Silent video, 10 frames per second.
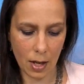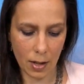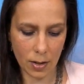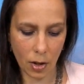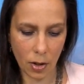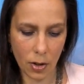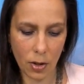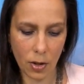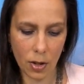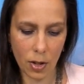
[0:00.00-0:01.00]
So
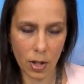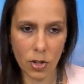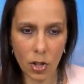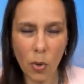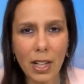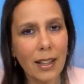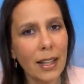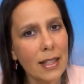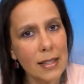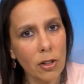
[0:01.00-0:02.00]
you don't want to
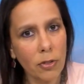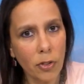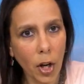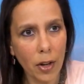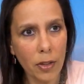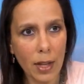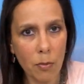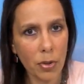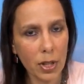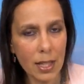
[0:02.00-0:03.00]
let yourself go there.
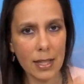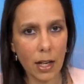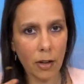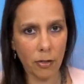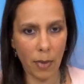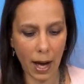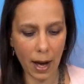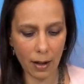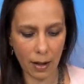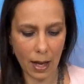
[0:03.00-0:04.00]
Bring yourself
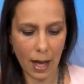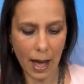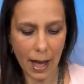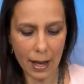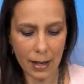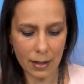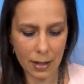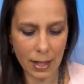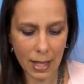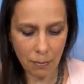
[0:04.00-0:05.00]
back and
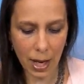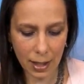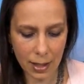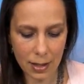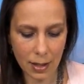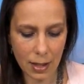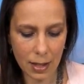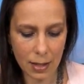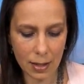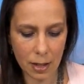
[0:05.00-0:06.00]
get back into
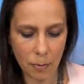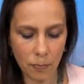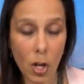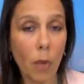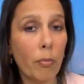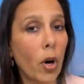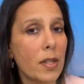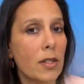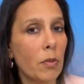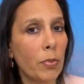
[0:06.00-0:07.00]
this
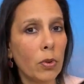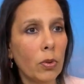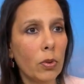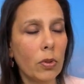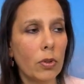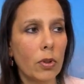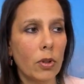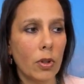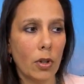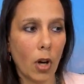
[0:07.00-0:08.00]
possible
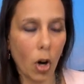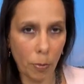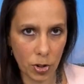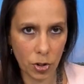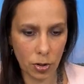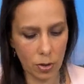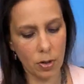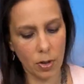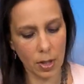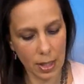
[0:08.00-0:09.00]
option.
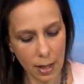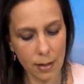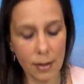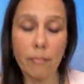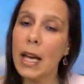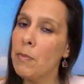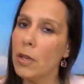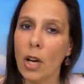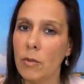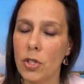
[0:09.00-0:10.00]
Yes,
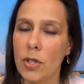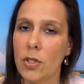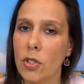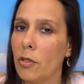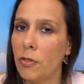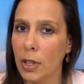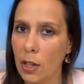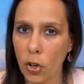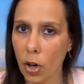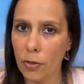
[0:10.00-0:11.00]
maybe I'm just not
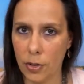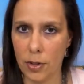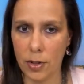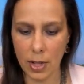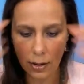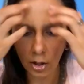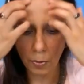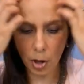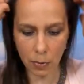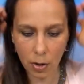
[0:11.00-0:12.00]
feeling confident at the
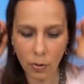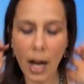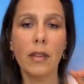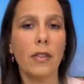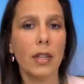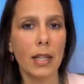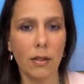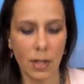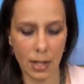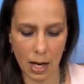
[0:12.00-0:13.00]
moment, rather than
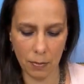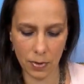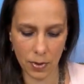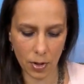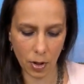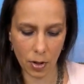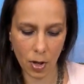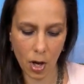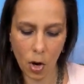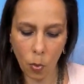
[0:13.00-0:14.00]
giving up. So
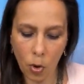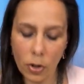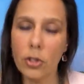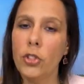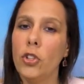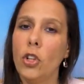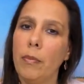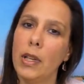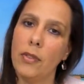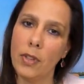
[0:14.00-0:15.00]
what could you
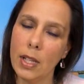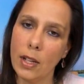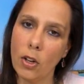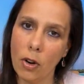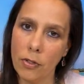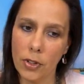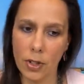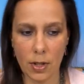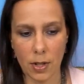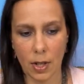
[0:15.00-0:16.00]
not be feeling
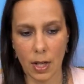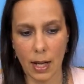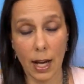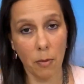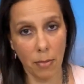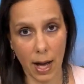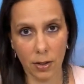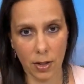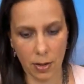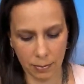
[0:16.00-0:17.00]
confident
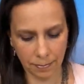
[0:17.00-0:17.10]
about?